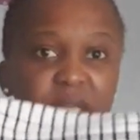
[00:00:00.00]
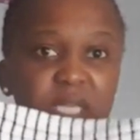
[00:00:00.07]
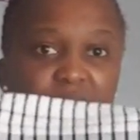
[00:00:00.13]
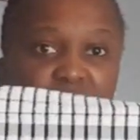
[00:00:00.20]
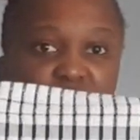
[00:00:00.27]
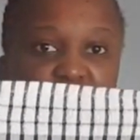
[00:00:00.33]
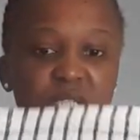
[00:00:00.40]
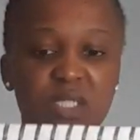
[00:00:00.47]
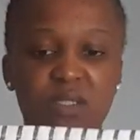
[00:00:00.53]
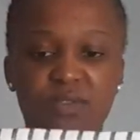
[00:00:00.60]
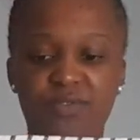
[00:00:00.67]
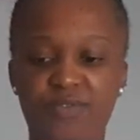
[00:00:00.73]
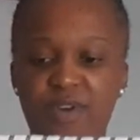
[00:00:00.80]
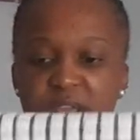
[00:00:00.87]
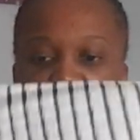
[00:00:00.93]

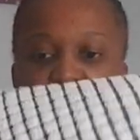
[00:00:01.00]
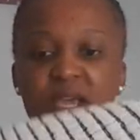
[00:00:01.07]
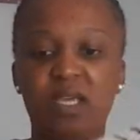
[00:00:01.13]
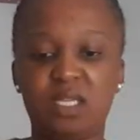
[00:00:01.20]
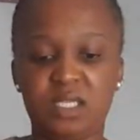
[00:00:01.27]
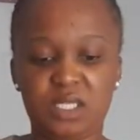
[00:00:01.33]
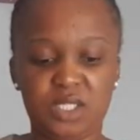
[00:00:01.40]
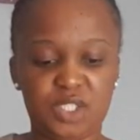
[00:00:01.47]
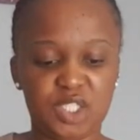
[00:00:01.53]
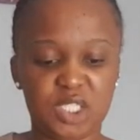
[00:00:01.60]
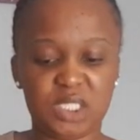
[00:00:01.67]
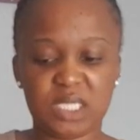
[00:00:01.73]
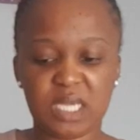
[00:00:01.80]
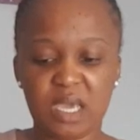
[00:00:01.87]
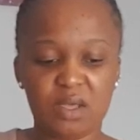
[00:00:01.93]
kitchen rag,
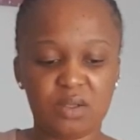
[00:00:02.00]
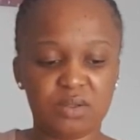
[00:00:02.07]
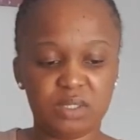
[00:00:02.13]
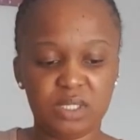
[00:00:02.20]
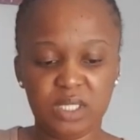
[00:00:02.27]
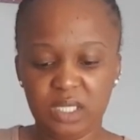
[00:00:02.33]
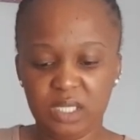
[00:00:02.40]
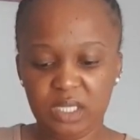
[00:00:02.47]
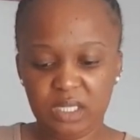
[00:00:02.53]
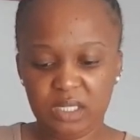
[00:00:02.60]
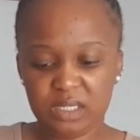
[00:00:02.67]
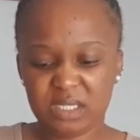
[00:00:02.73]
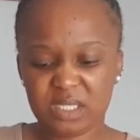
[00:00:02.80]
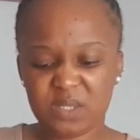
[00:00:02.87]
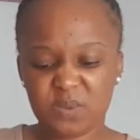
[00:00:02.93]
kitchen towel.
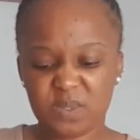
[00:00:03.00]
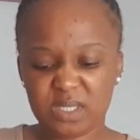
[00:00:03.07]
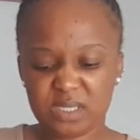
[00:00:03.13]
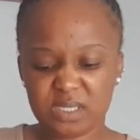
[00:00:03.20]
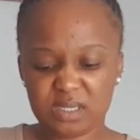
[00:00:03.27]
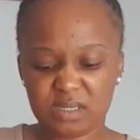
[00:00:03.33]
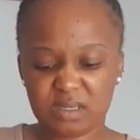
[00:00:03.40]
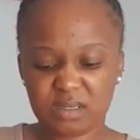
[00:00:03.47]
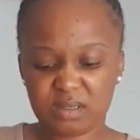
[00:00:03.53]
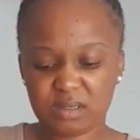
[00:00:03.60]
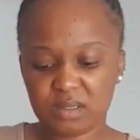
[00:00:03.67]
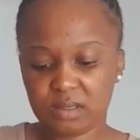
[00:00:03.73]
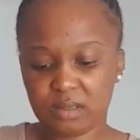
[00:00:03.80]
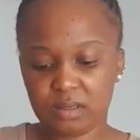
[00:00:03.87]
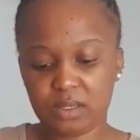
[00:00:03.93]
This was